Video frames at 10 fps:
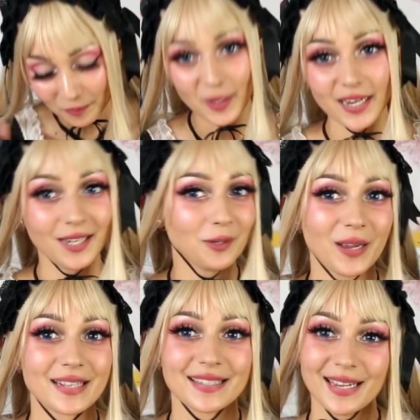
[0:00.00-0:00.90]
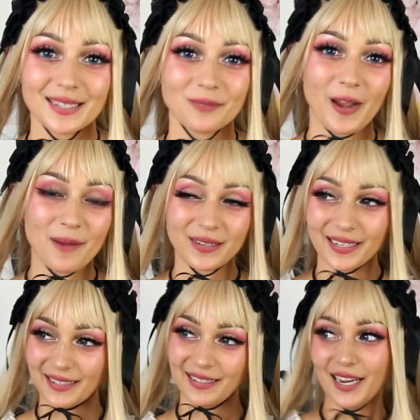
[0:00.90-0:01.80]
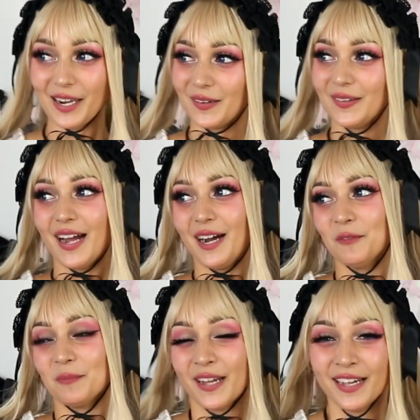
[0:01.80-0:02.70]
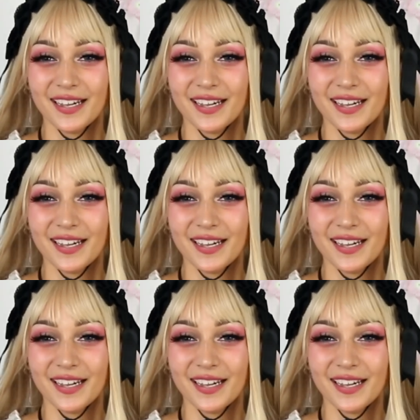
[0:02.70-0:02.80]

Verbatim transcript: but anyways, yes, rambling. Hello. Um,